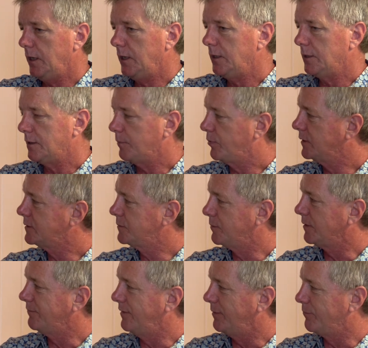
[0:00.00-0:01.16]
the
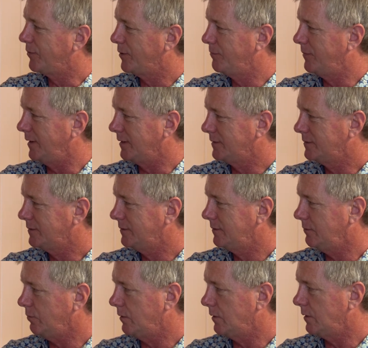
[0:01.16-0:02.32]
principle of impermanence
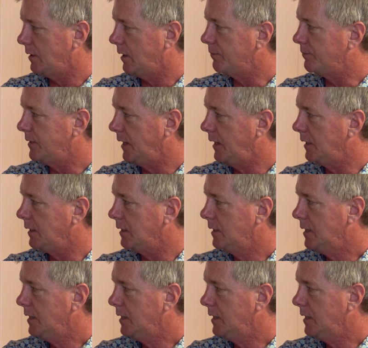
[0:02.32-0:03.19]
will obtain.